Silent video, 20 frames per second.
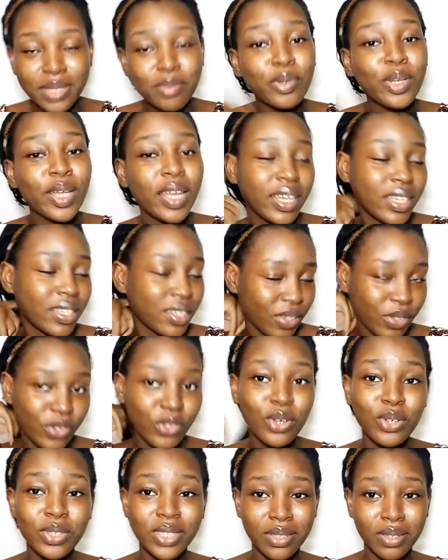but like,
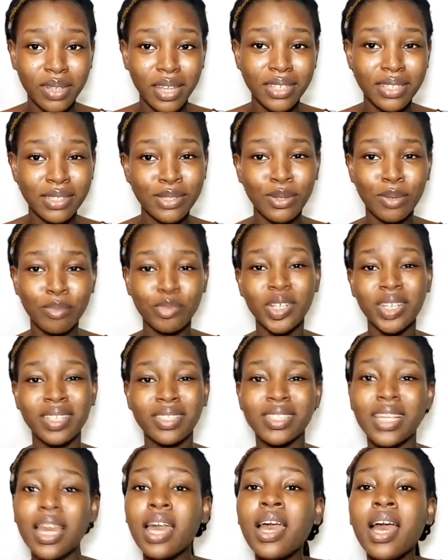you'll still get the song I'm trying to
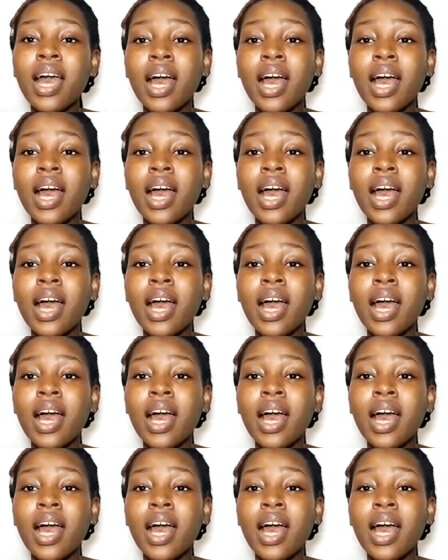say.